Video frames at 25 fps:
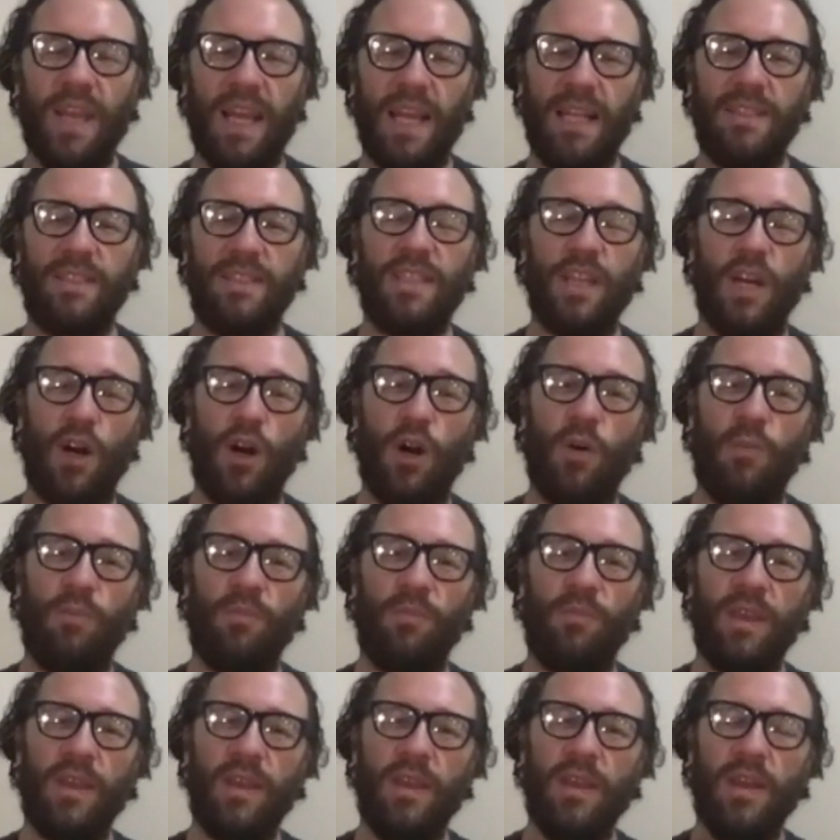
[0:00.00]
And
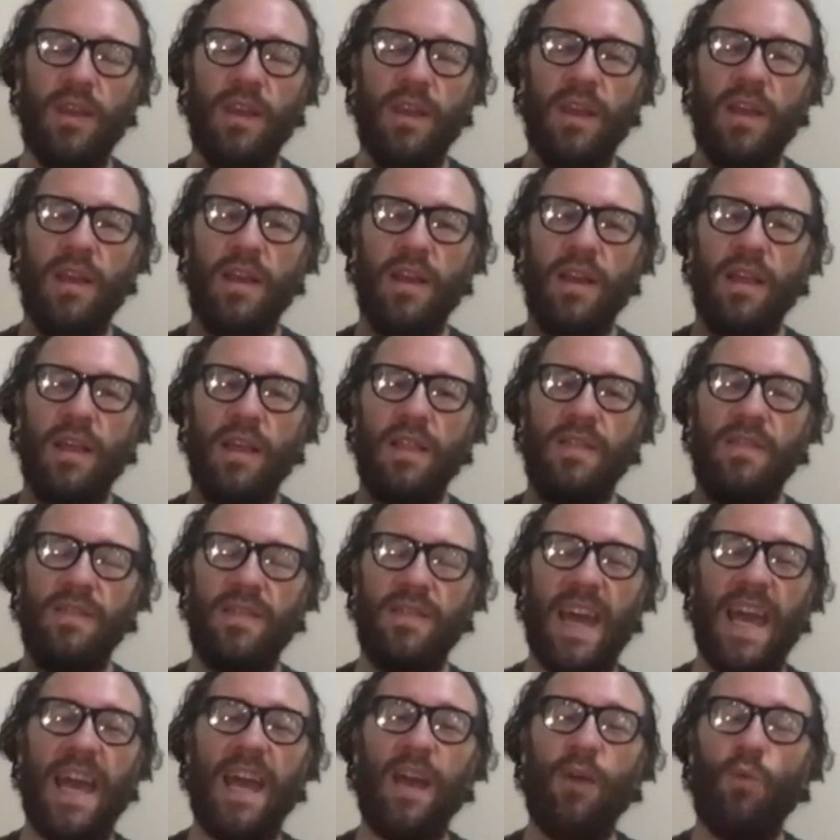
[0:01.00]
so
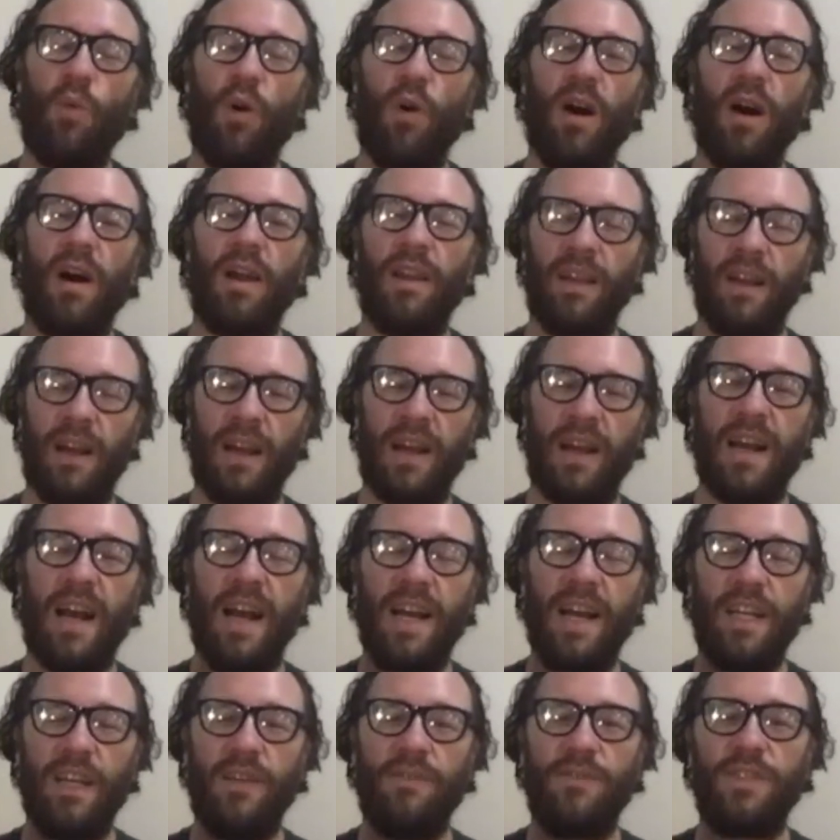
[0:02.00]
they want a
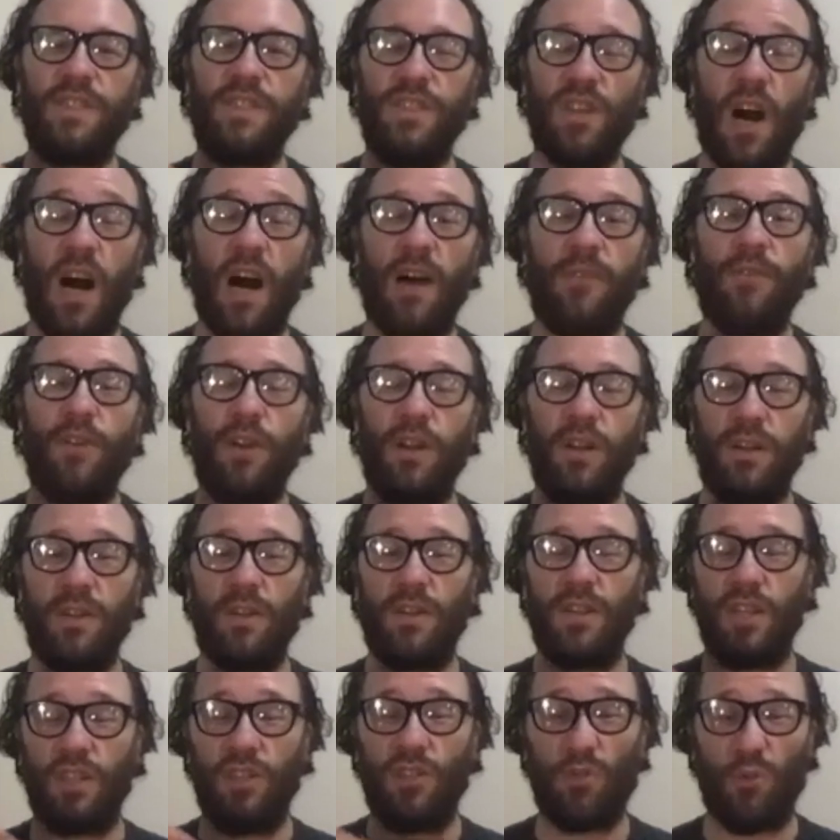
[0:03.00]
kind of sovereign
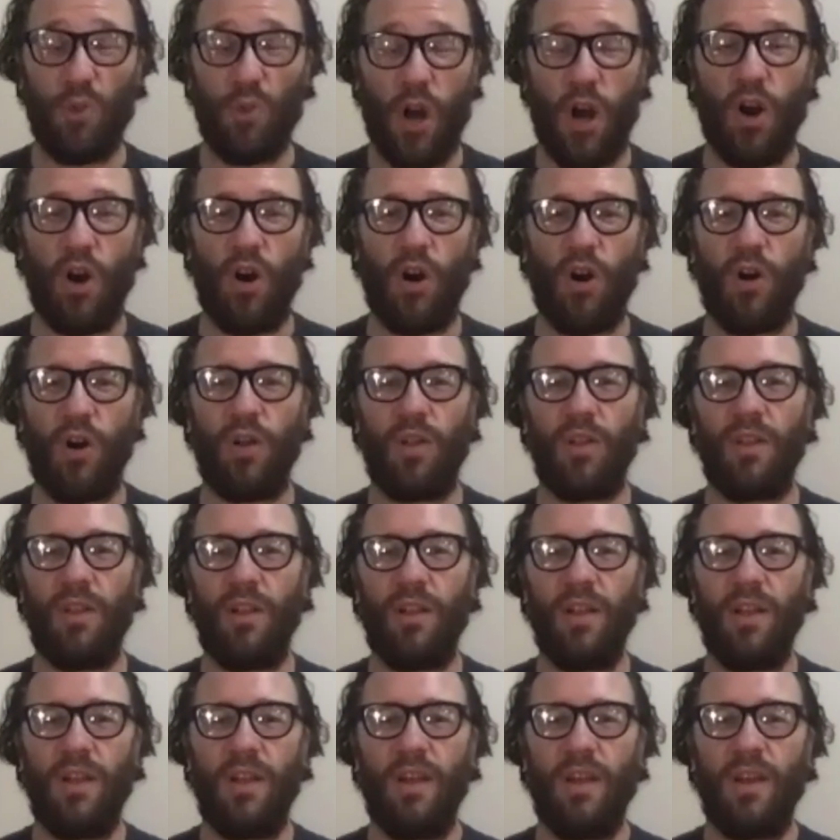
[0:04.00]
control
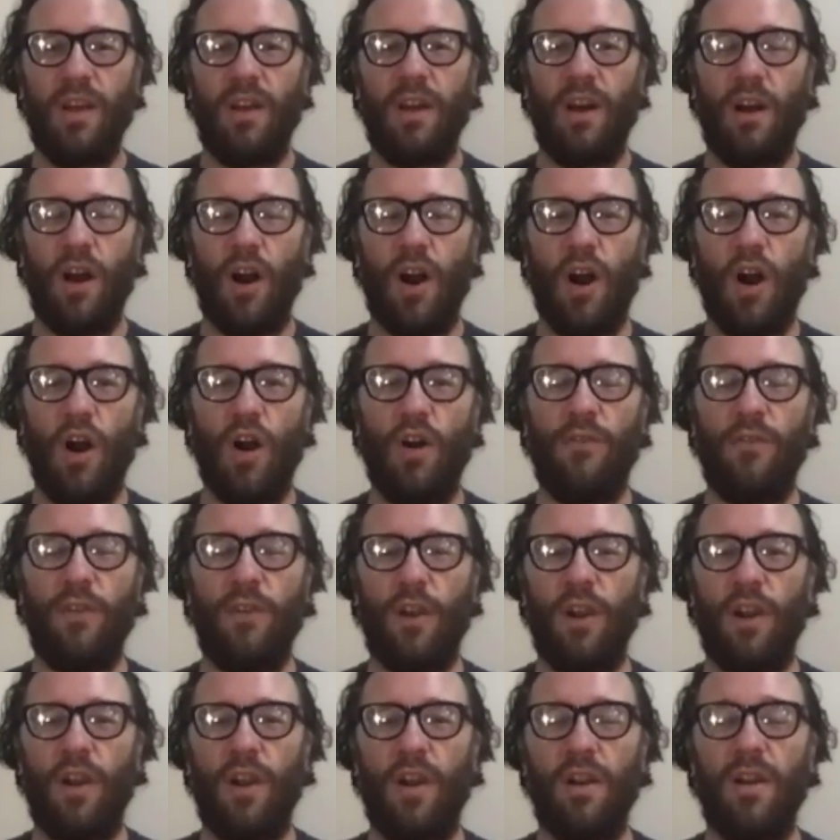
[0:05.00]

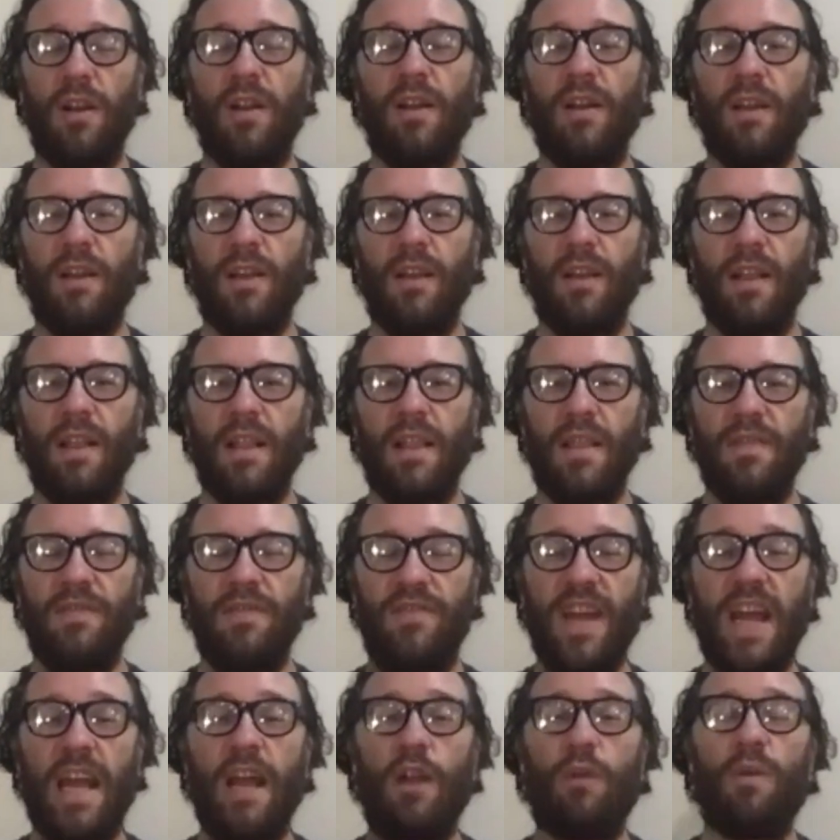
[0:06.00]
over
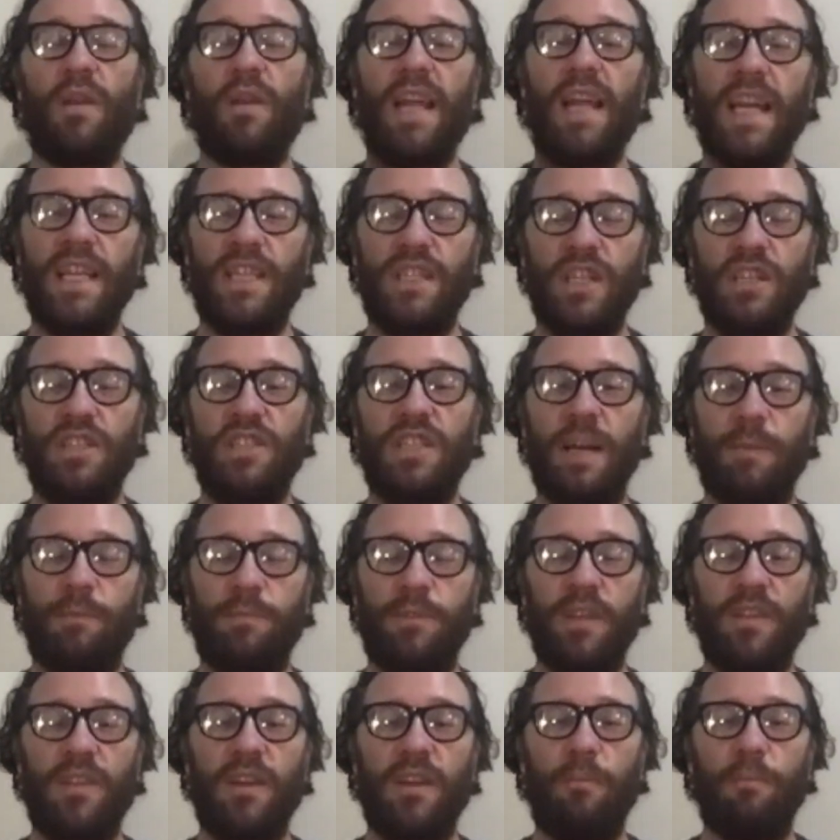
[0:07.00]
their relationship
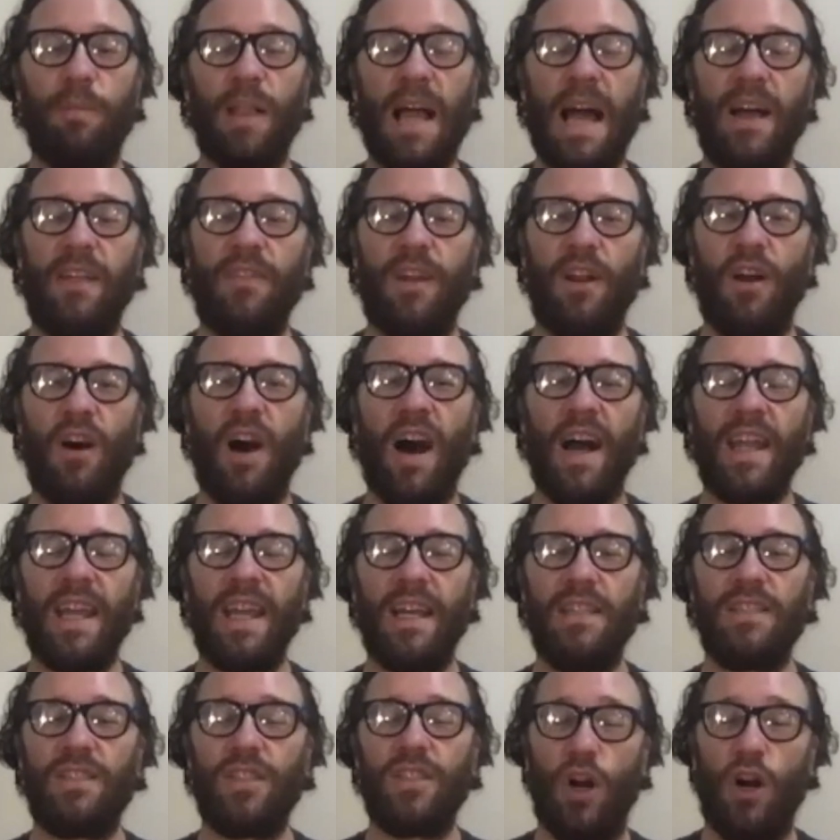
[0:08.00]
to their
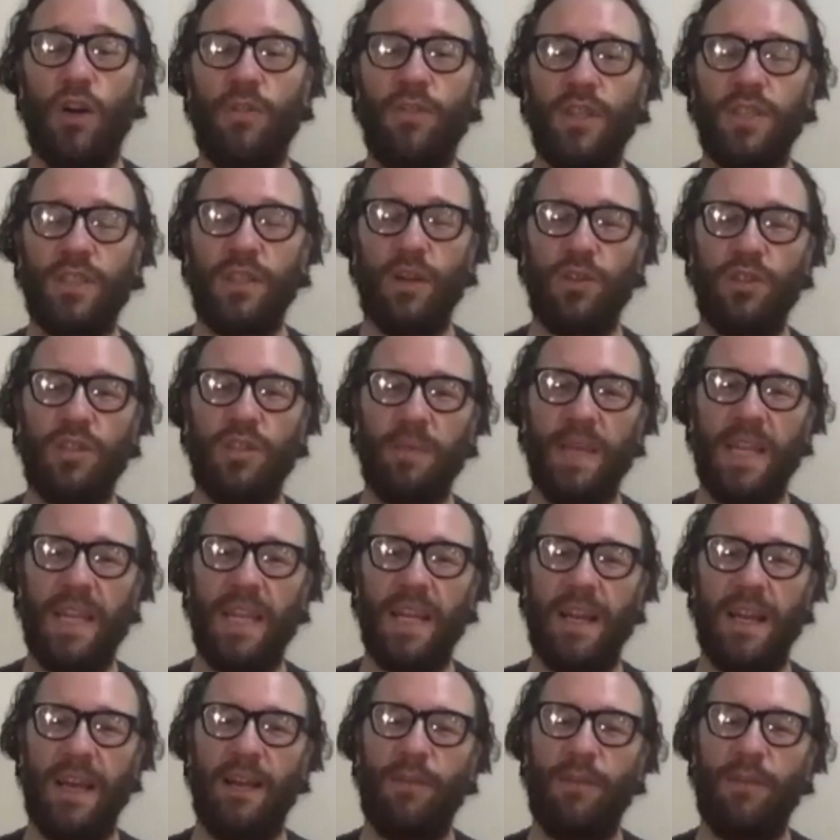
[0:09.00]
audience over social media.